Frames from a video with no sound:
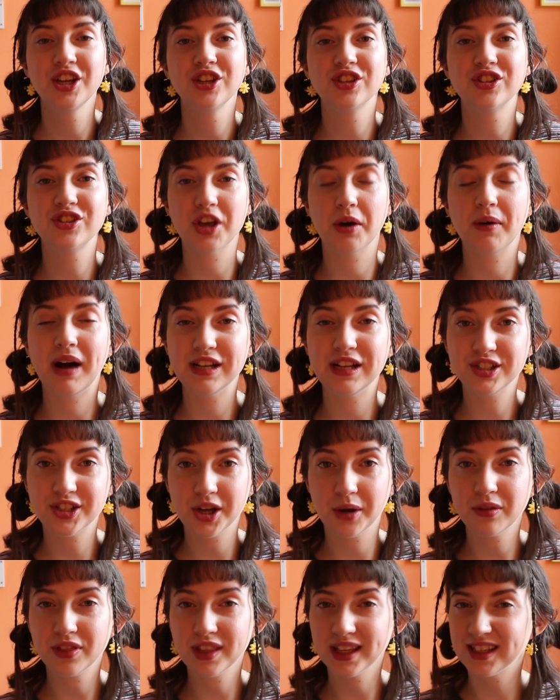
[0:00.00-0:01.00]
So I
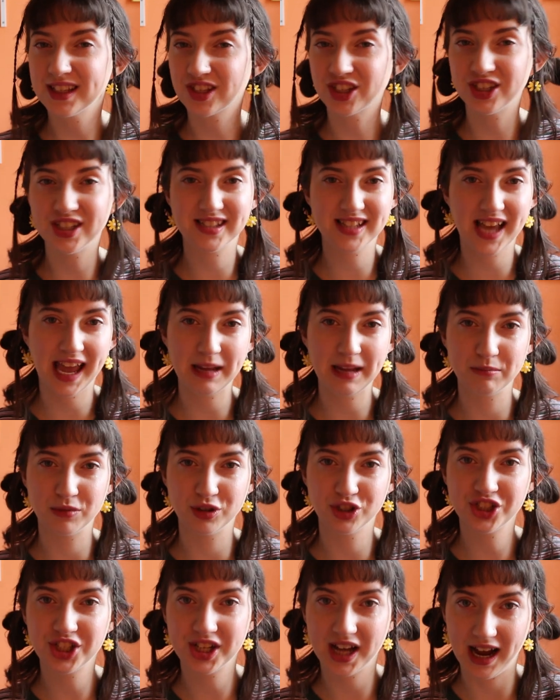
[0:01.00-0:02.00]
don't think it's going to take
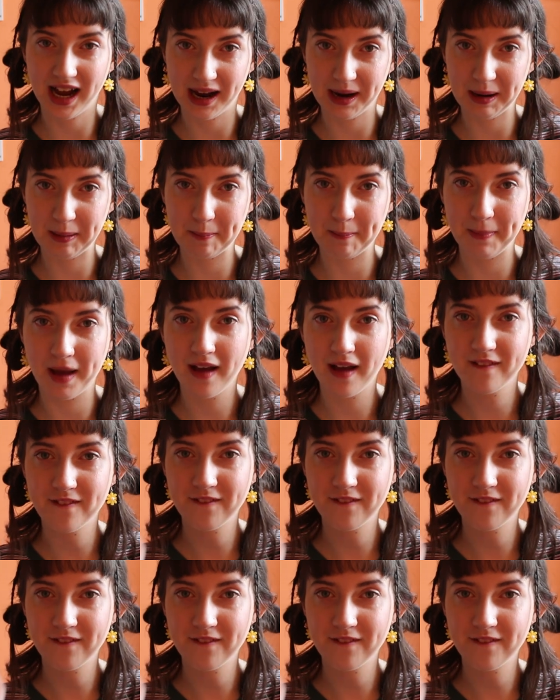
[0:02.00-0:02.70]
much time.